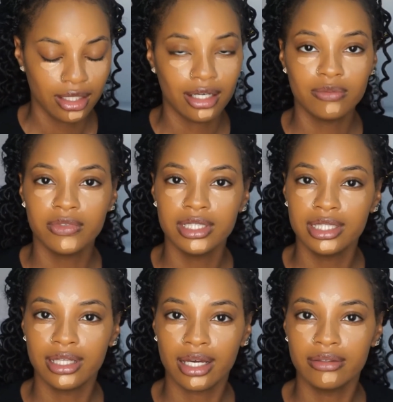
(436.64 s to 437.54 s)
I'm
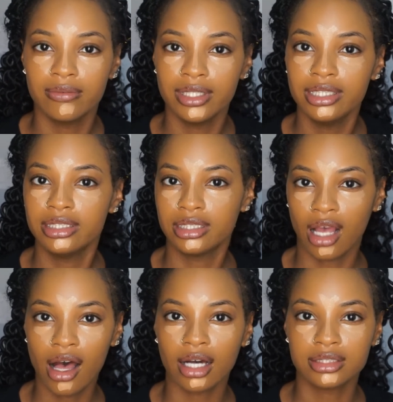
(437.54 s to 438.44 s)
really
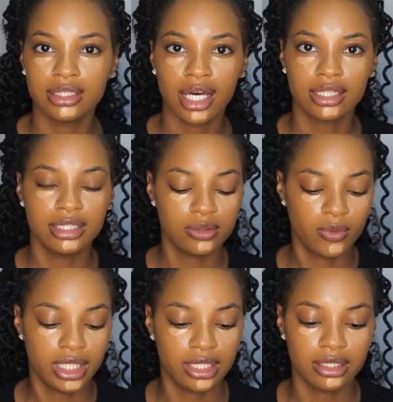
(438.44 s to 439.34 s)
shocked that this
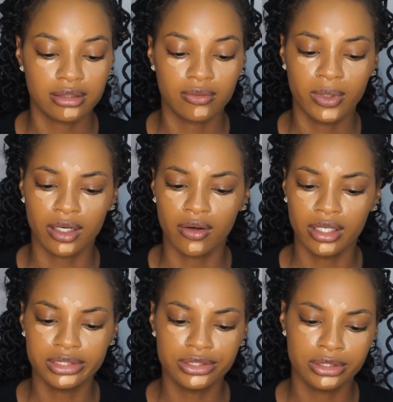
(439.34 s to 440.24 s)
went
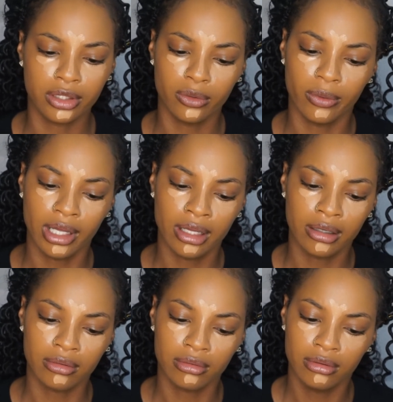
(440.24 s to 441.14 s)
on so
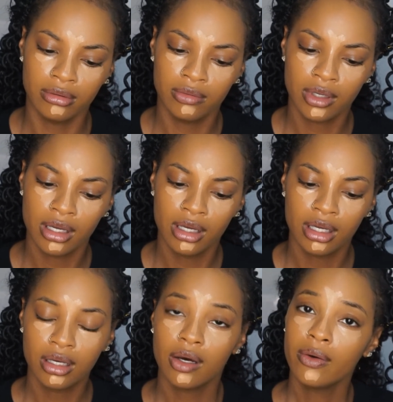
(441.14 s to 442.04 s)
well.
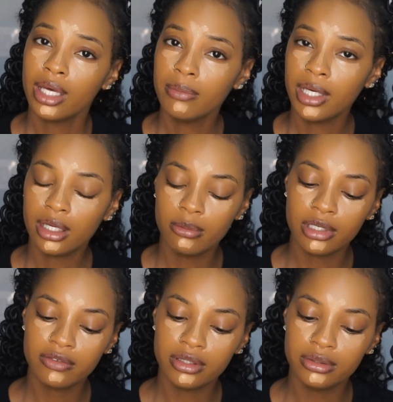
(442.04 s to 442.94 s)
Okay, Makeup
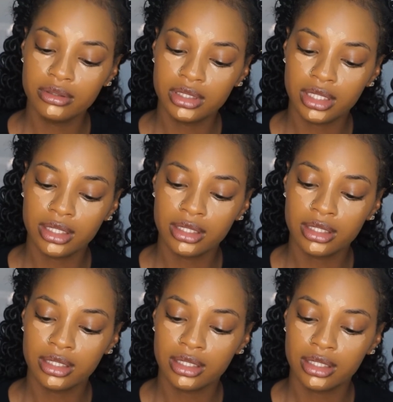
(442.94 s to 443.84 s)

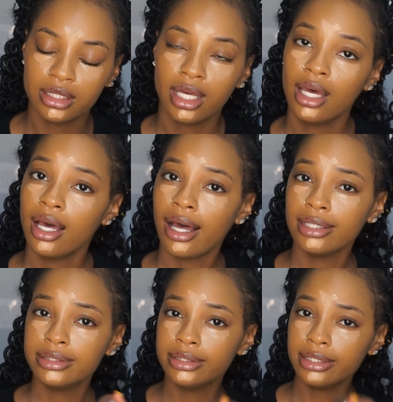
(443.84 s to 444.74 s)
Revolution.
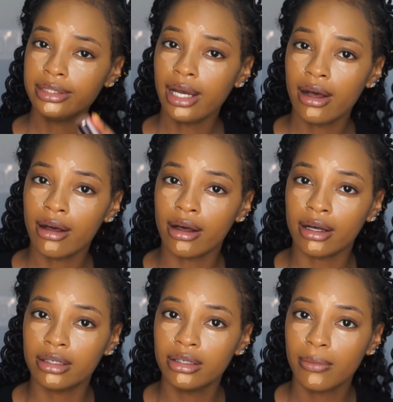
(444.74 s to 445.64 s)
I see
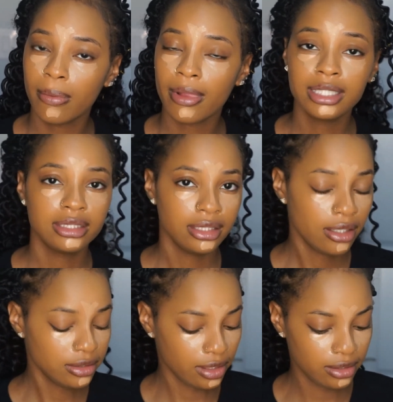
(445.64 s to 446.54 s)
y'all. I see
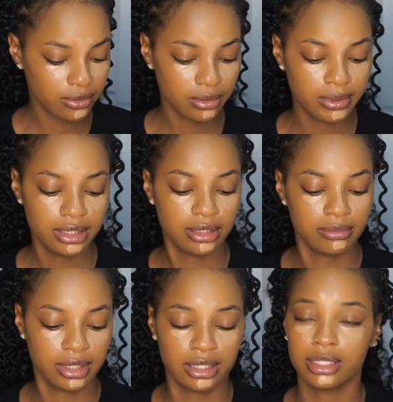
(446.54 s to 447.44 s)
y'all trying to do a little bit of
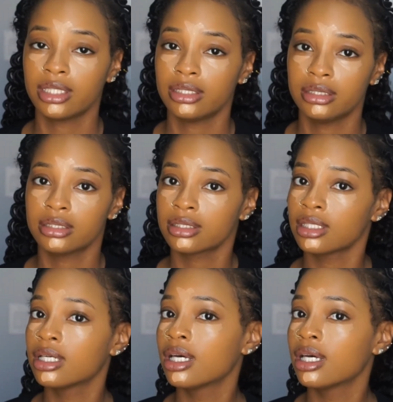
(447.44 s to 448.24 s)
something, because